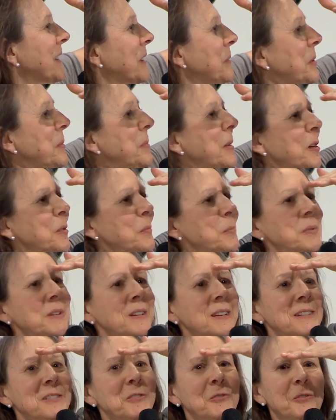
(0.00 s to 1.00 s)
him about
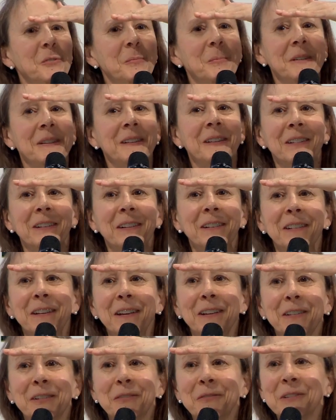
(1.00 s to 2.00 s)
being a European
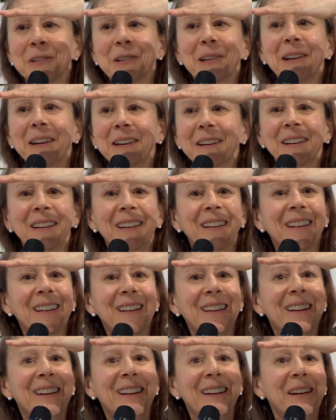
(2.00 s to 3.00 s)
success if you'd like.
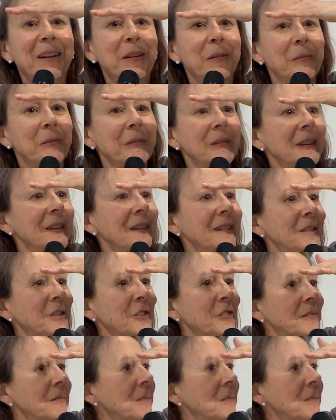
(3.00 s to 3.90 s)
Just